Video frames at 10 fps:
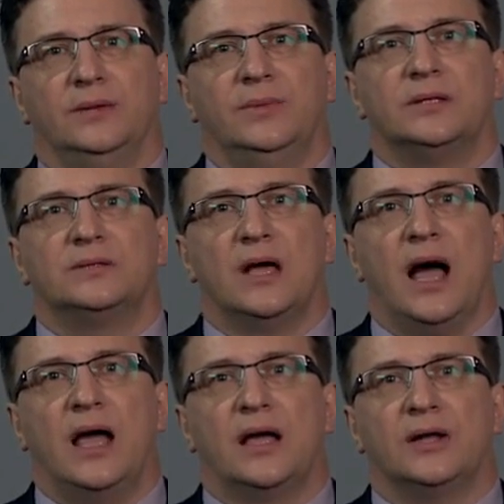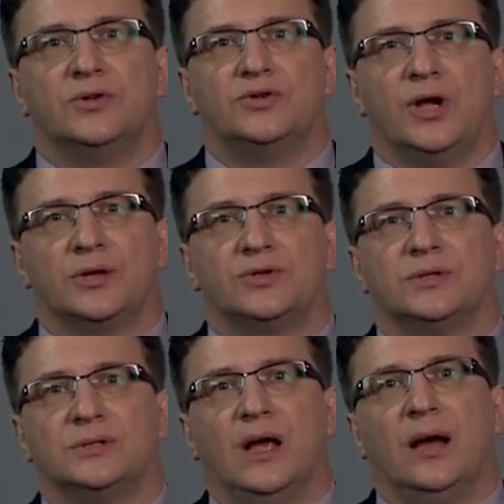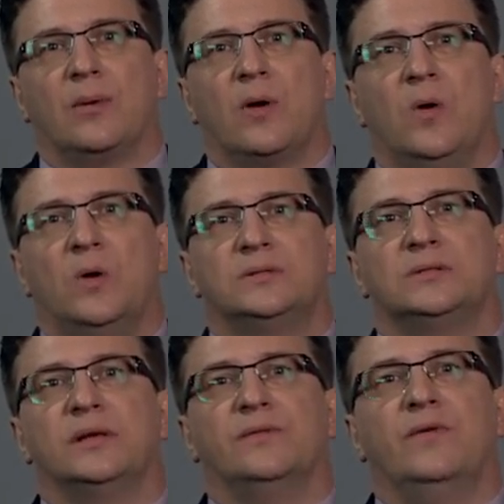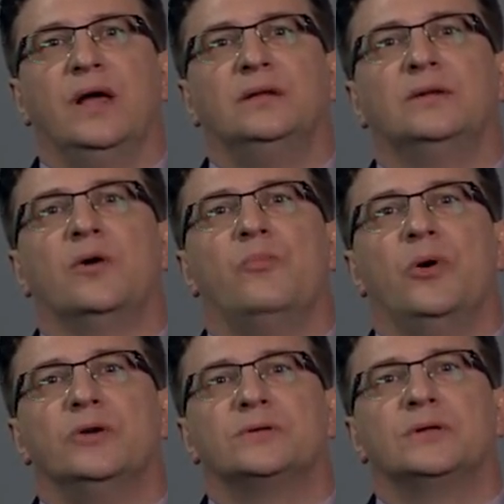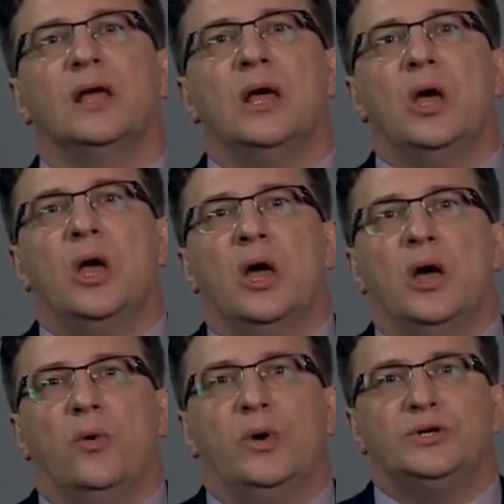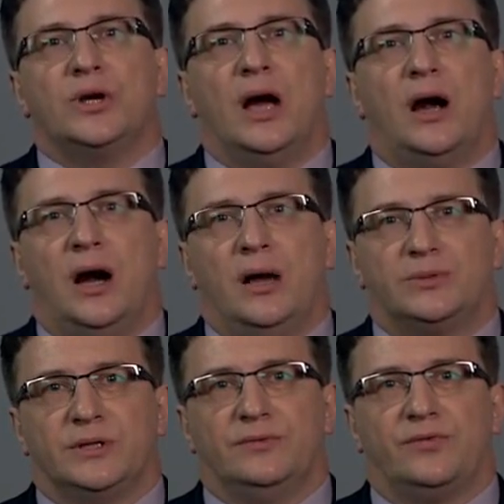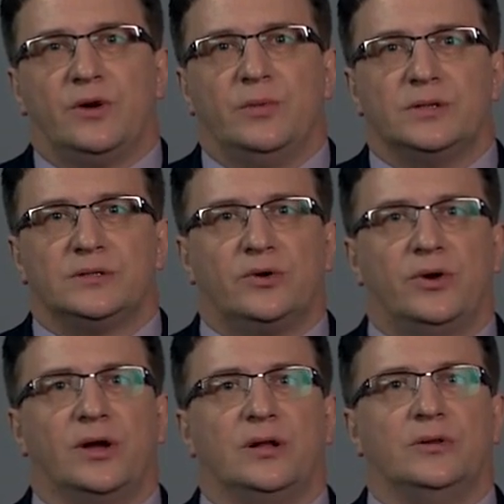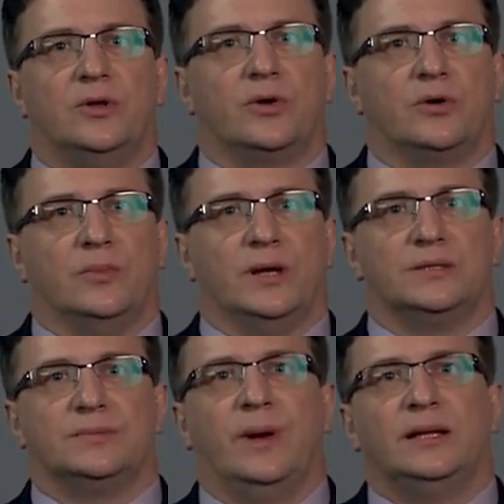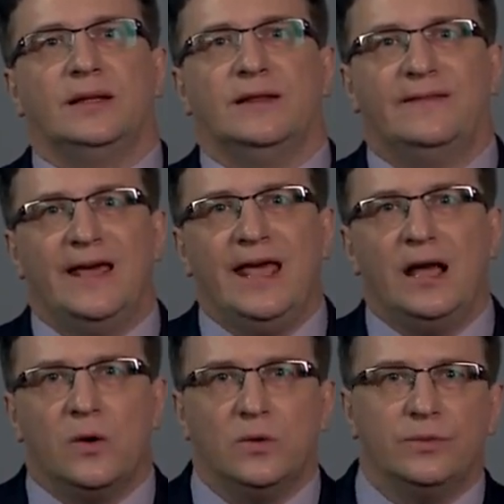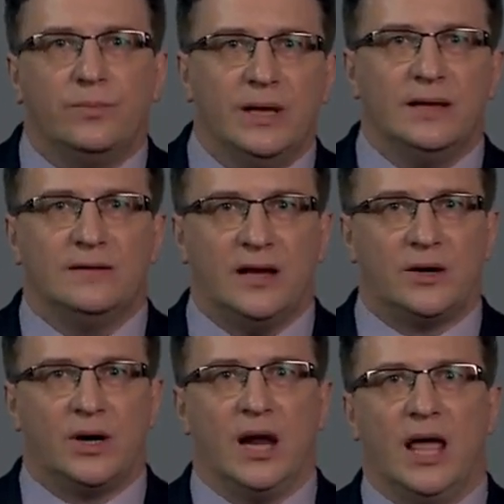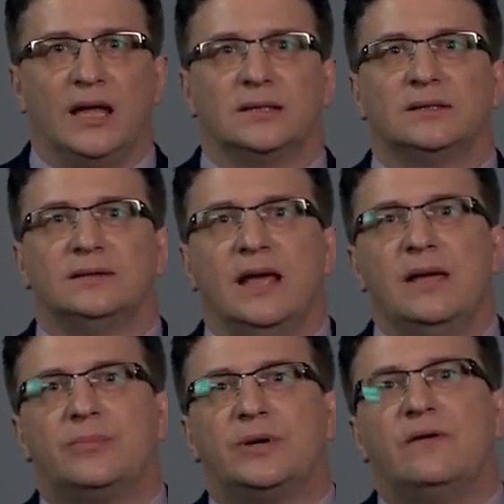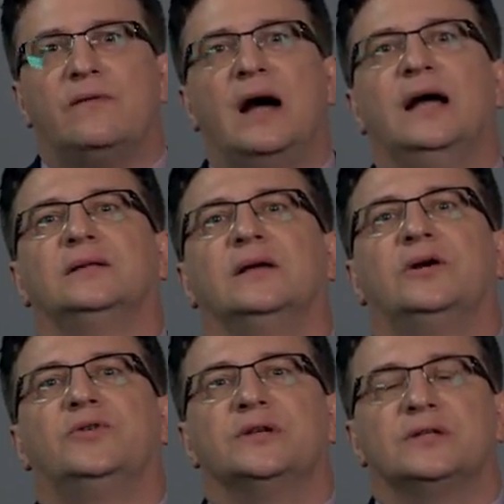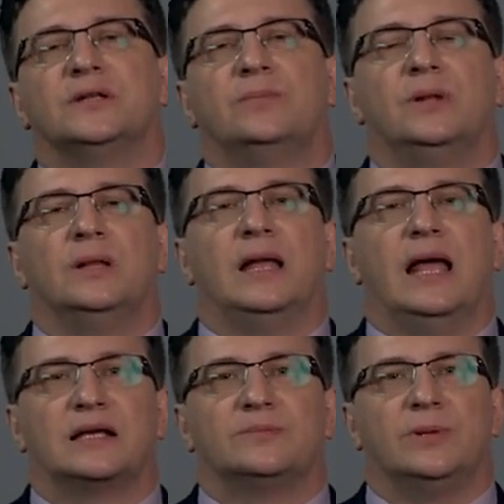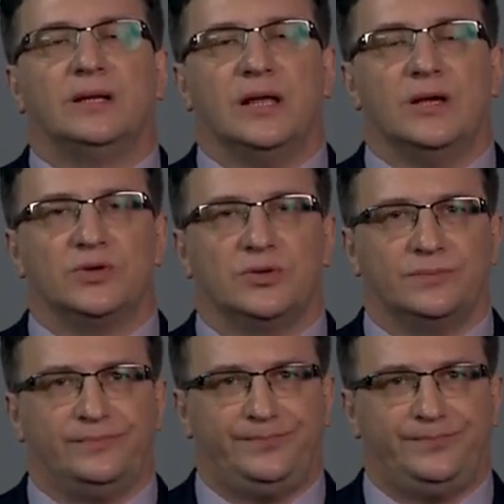It means I conjecture some cause, event, or person which are absent from historical documents, but they could be there, and they provide a reasonable explanation.